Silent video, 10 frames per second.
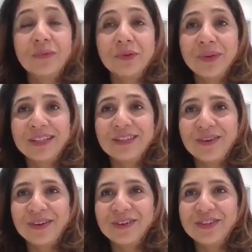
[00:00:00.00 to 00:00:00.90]
a Commonwealth
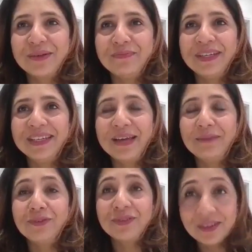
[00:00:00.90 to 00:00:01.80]
scholarship and
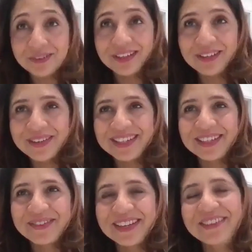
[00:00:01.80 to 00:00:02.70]
came to Surrey,
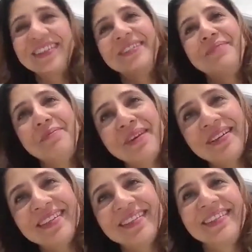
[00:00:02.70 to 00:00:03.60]
University of Surrey, did my
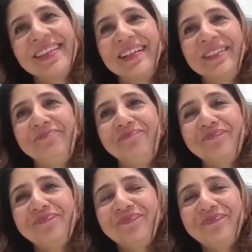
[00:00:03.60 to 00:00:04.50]
master's here.
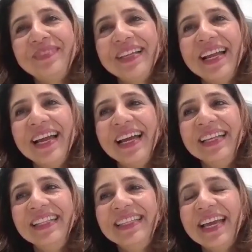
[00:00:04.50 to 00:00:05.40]

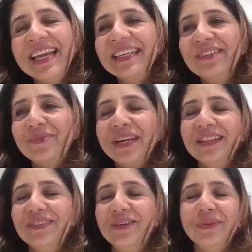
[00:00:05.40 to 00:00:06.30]
And then
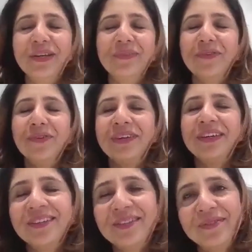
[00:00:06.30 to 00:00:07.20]
23, 24
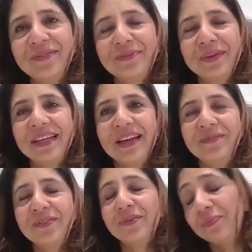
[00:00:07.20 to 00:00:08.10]
years of my
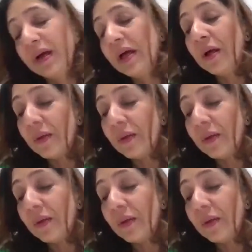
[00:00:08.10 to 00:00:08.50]
life. So